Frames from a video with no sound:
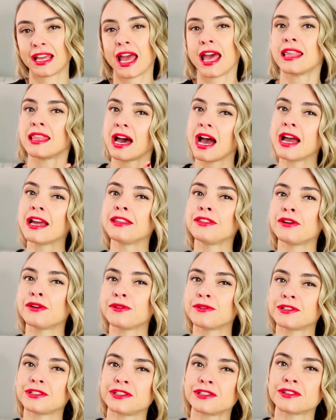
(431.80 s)
And I know
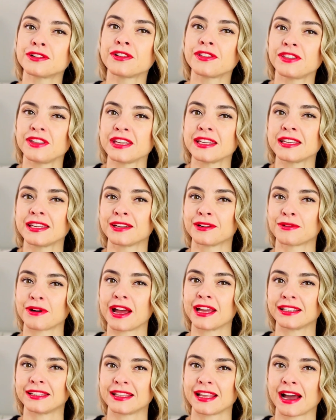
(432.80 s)
what you're thinking
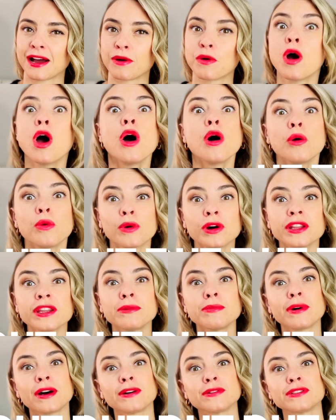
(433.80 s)
right now. What
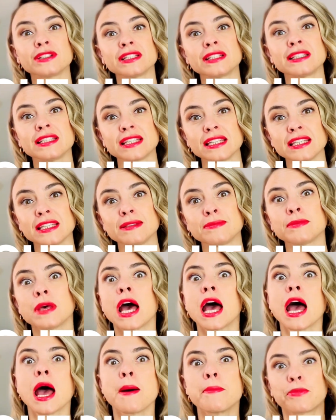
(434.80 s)
about the team
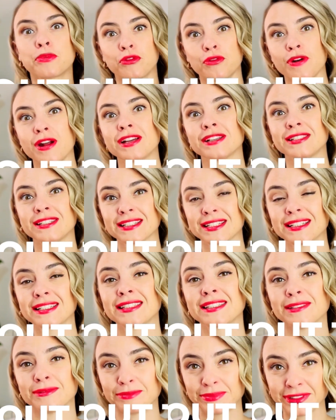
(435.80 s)

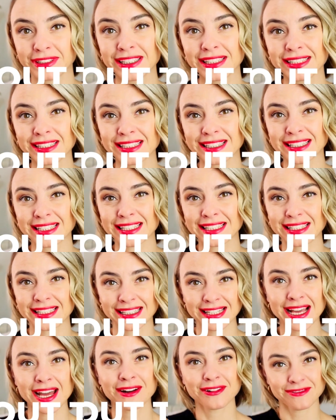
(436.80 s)
predictability,
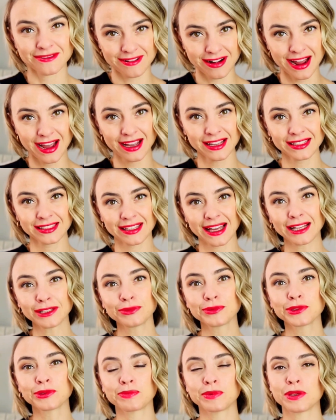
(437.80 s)
right? That
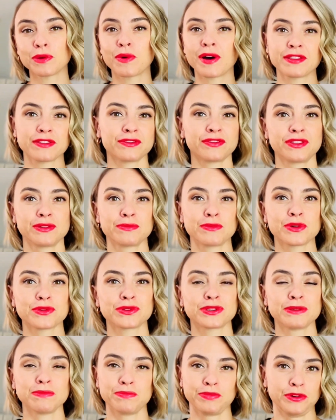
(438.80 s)
would be one of the
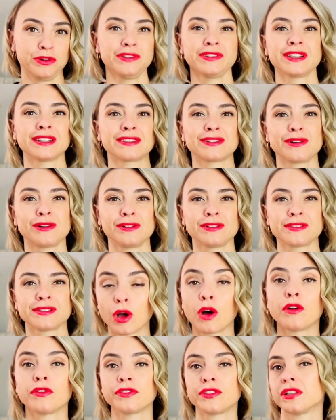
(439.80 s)
most important goals
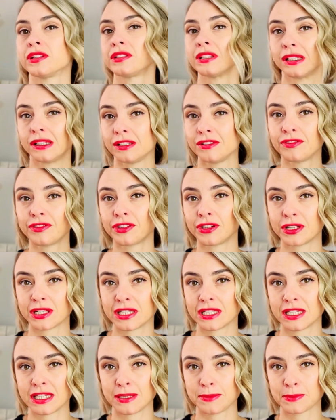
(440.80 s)
of the delivery
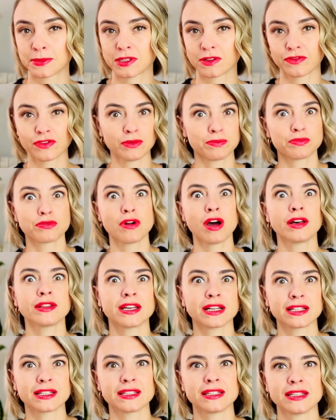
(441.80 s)
teams, of the
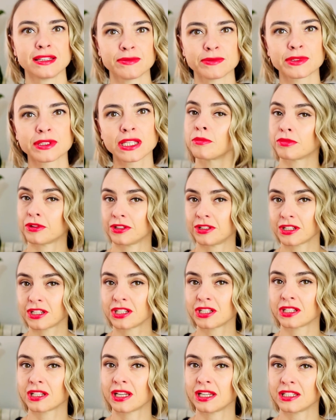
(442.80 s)
product teams.
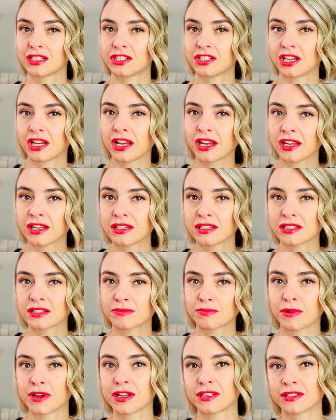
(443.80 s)
Prediction can change
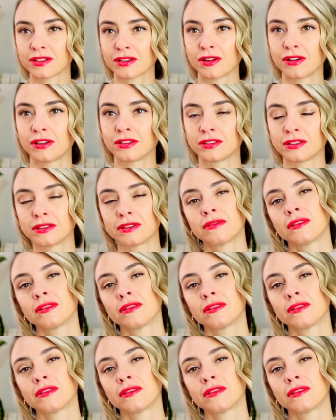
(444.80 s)
based on